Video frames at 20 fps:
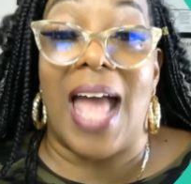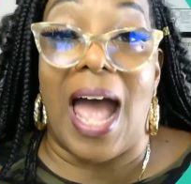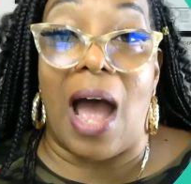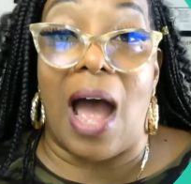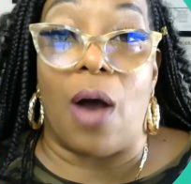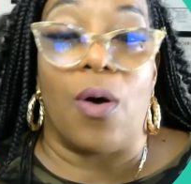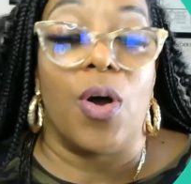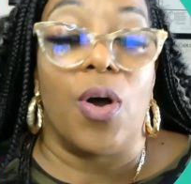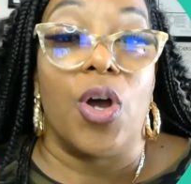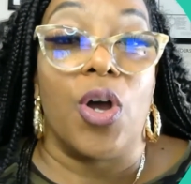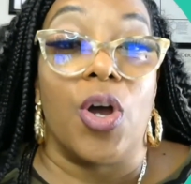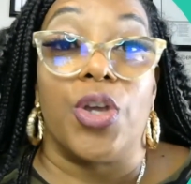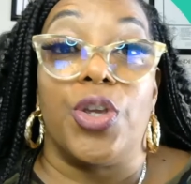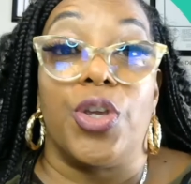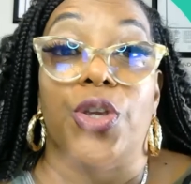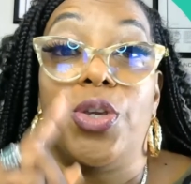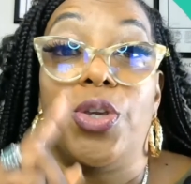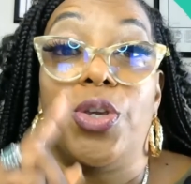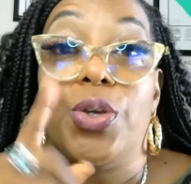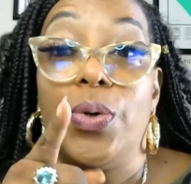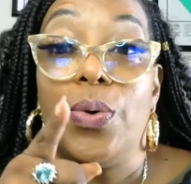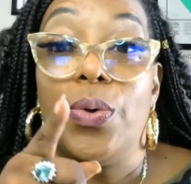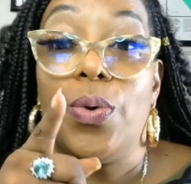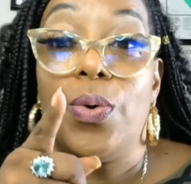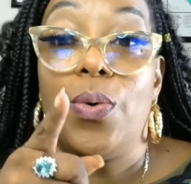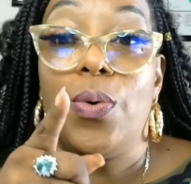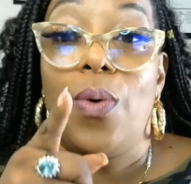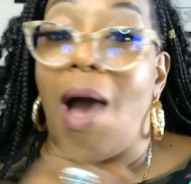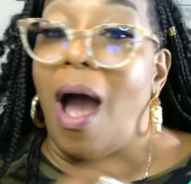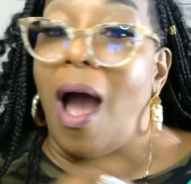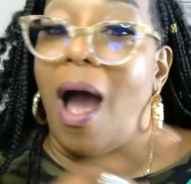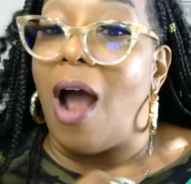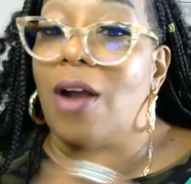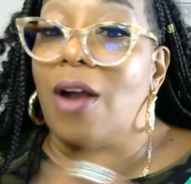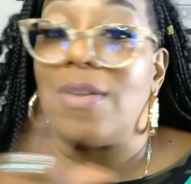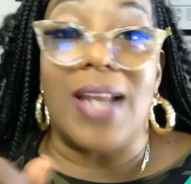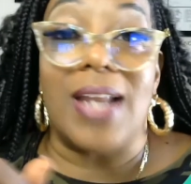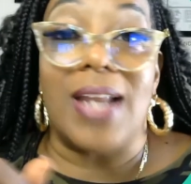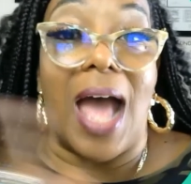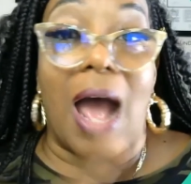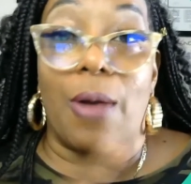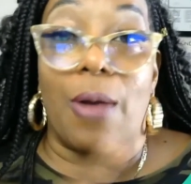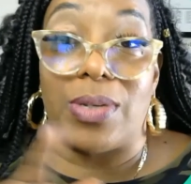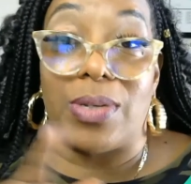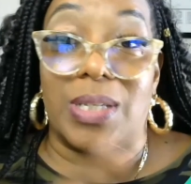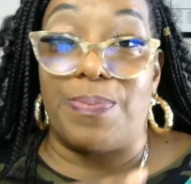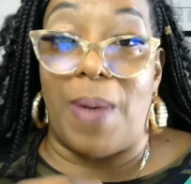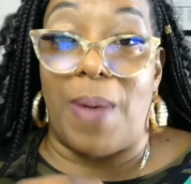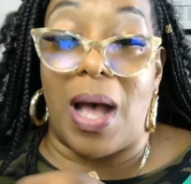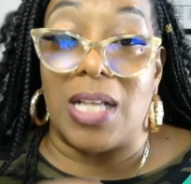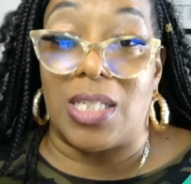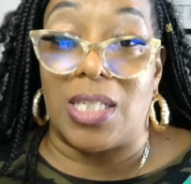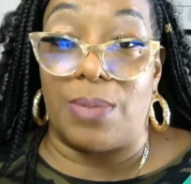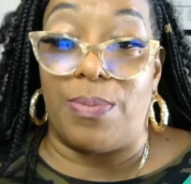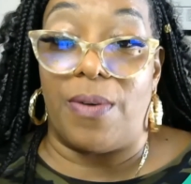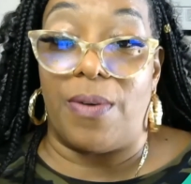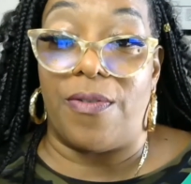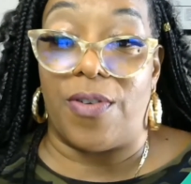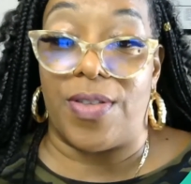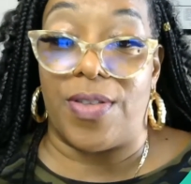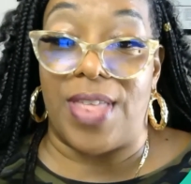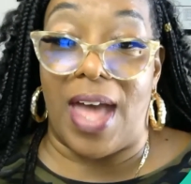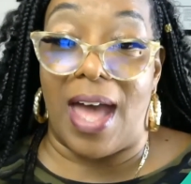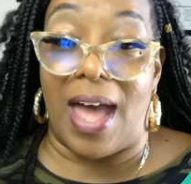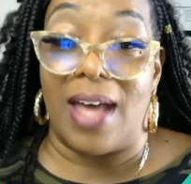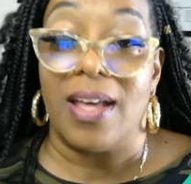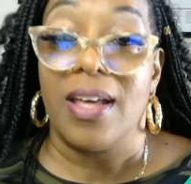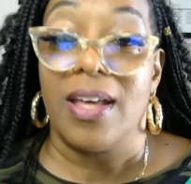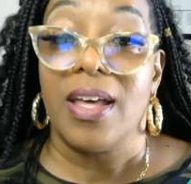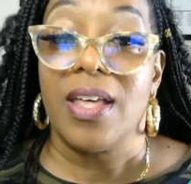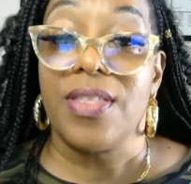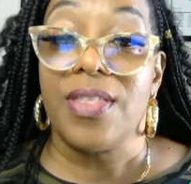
Now, you are not responsible for that.